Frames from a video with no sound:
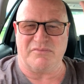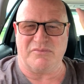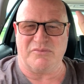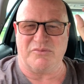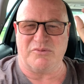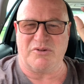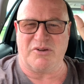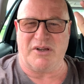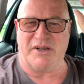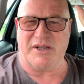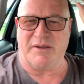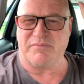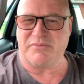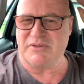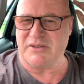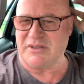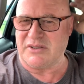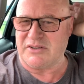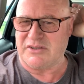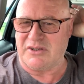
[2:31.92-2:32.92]
right up
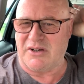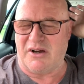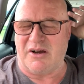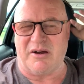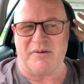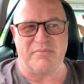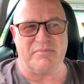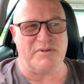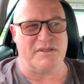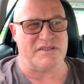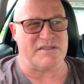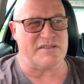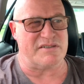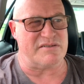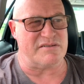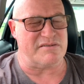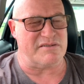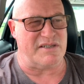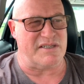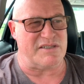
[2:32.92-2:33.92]
to the top,
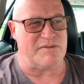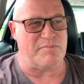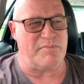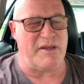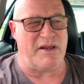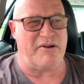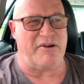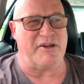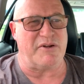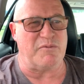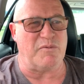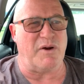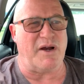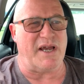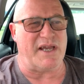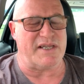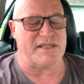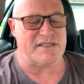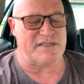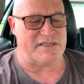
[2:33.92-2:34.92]
it's bearing
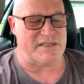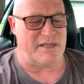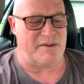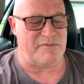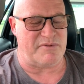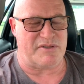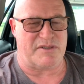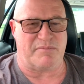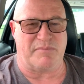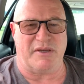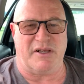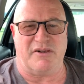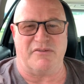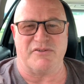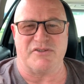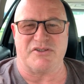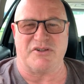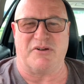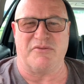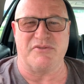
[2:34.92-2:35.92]
weight, the same as the
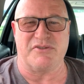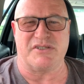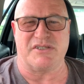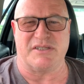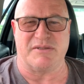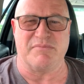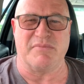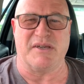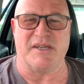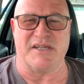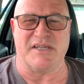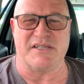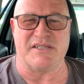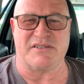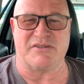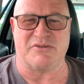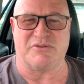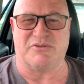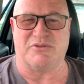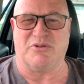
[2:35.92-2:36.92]
pelvis obviously
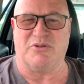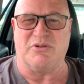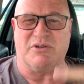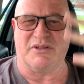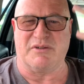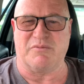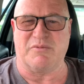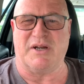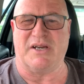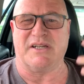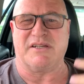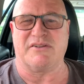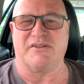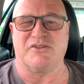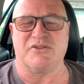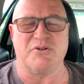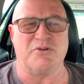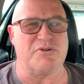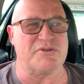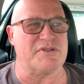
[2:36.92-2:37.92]
bears all the weight of the
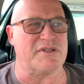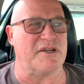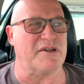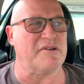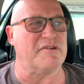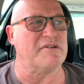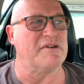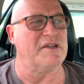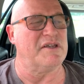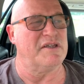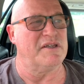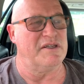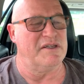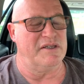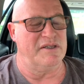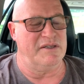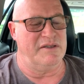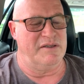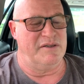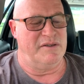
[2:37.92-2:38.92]
torso.
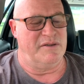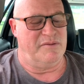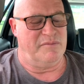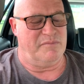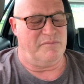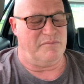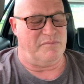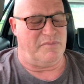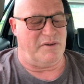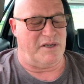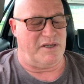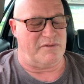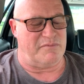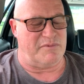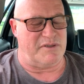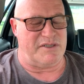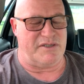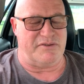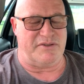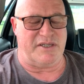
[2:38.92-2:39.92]
But
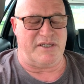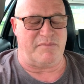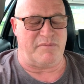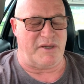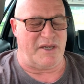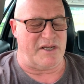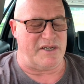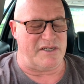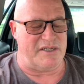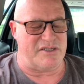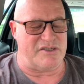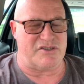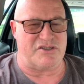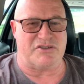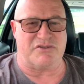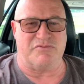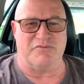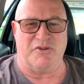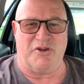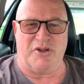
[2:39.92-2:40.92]
when you think about it,
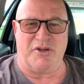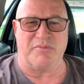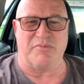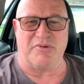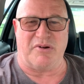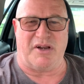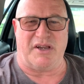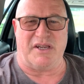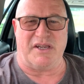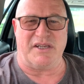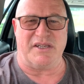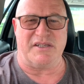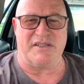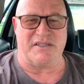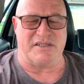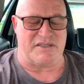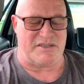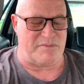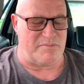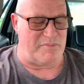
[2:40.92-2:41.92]
each vertebrae
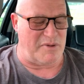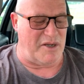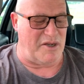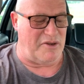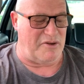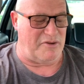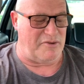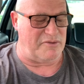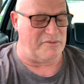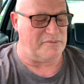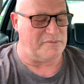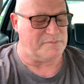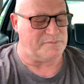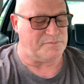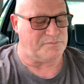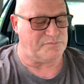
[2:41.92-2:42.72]
is a bone,